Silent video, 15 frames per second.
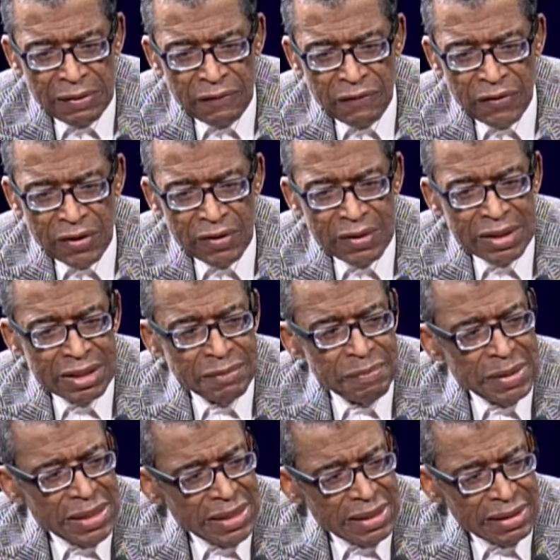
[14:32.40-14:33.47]
various
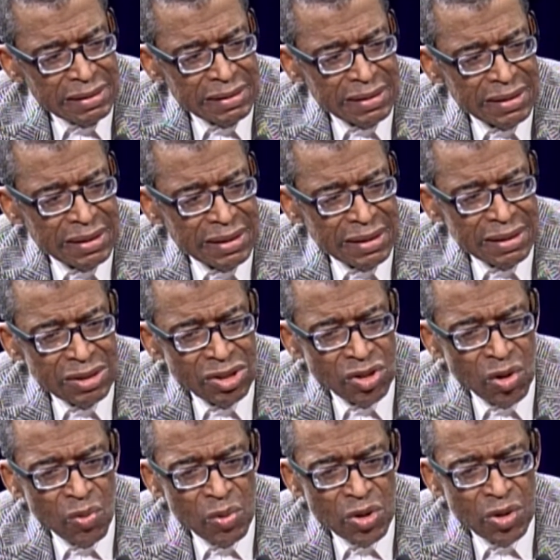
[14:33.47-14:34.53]
means.
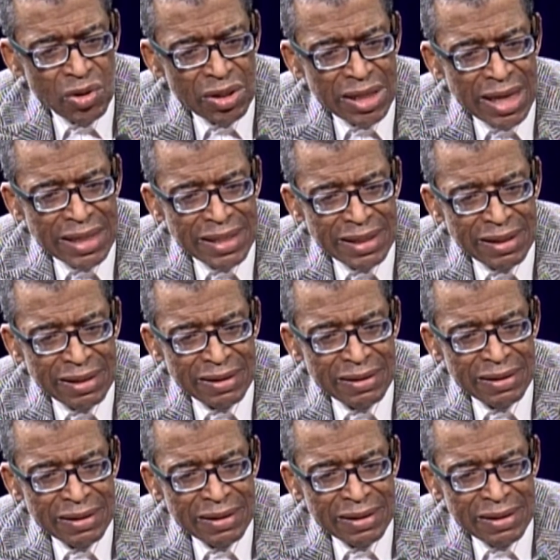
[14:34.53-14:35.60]
So when you look at,
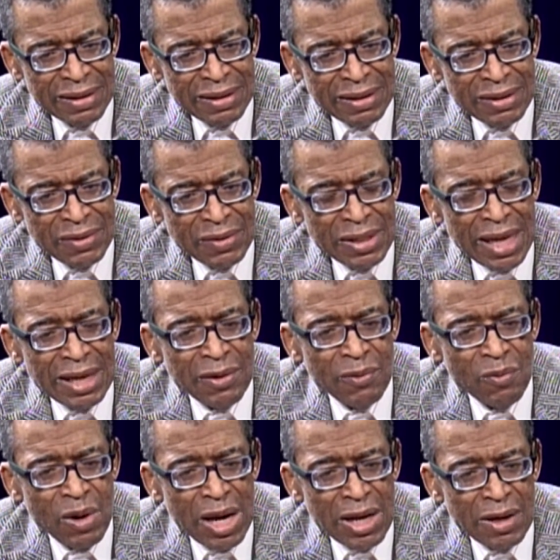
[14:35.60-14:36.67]
you take
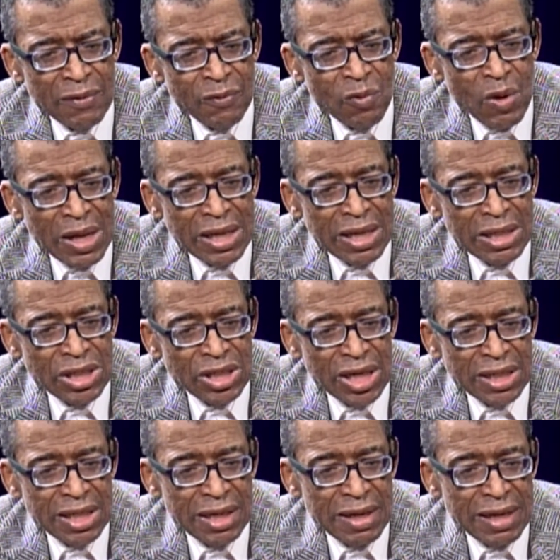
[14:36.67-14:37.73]
why they're
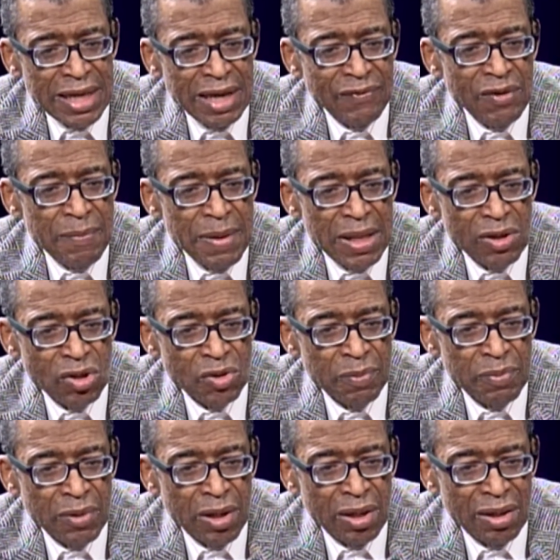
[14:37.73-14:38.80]
injecting heavy metals,
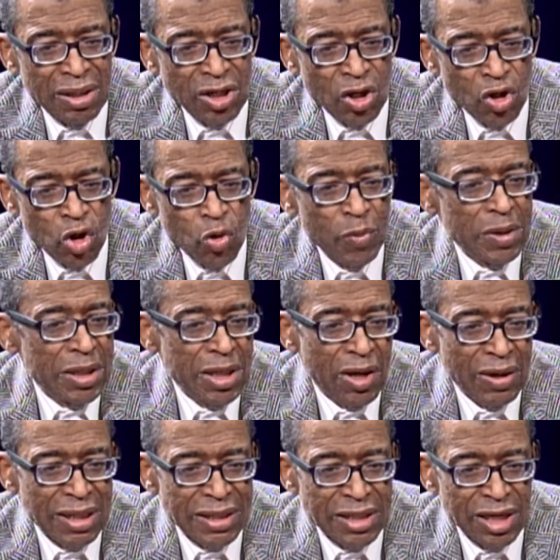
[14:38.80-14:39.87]
aluminum and
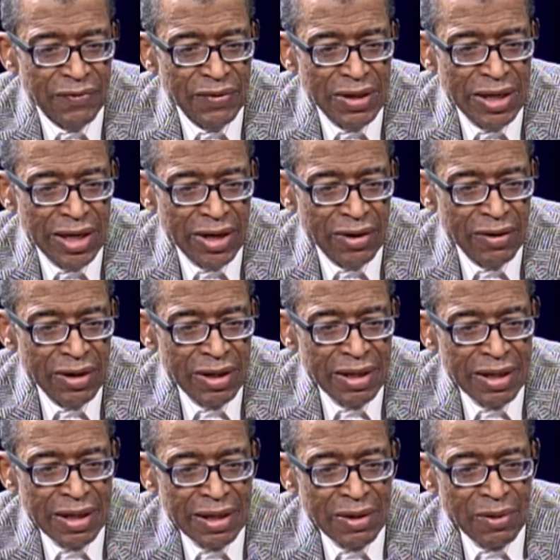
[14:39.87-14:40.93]
all that stuff in the air.
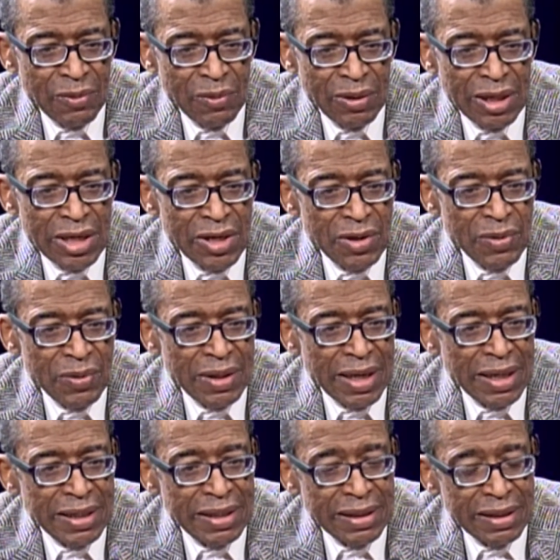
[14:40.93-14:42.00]
Well, they knew
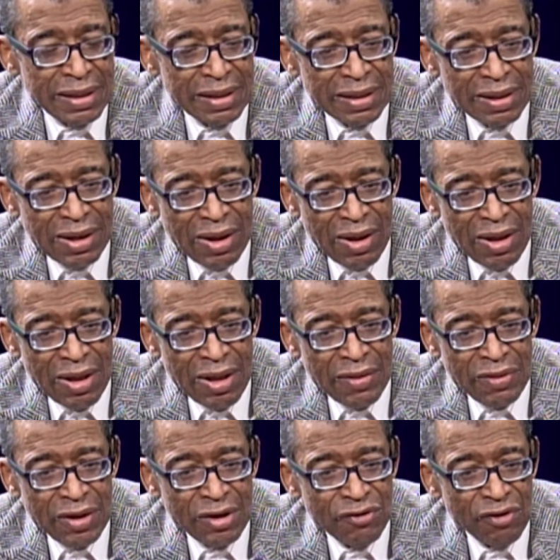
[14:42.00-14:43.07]
that
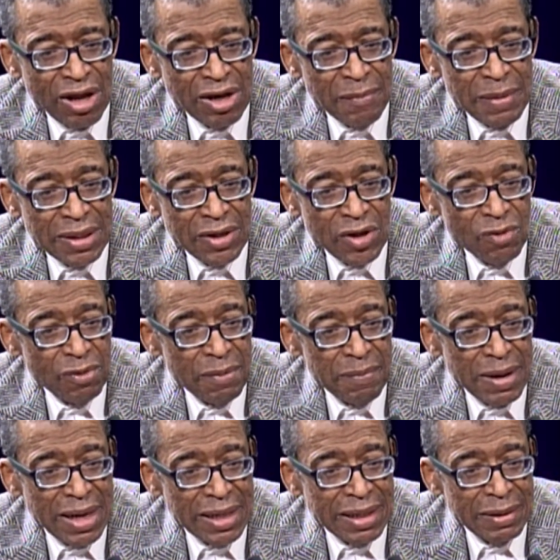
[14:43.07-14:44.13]
they're trying to make the human
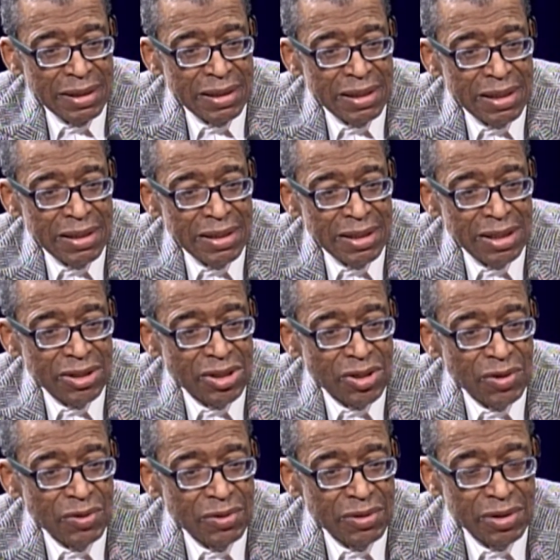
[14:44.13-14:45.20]
body conduct
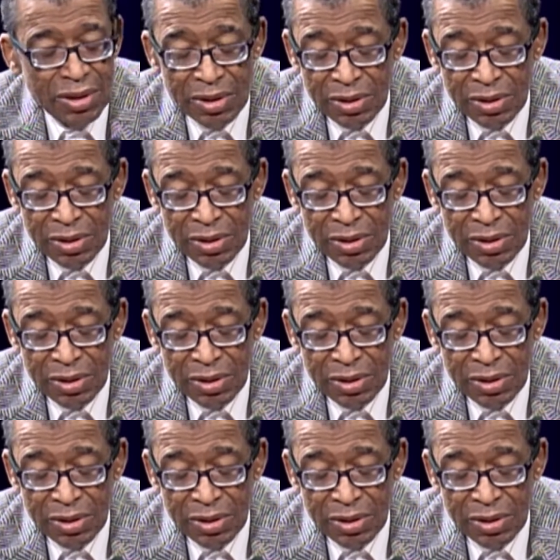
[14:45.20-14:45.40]
certain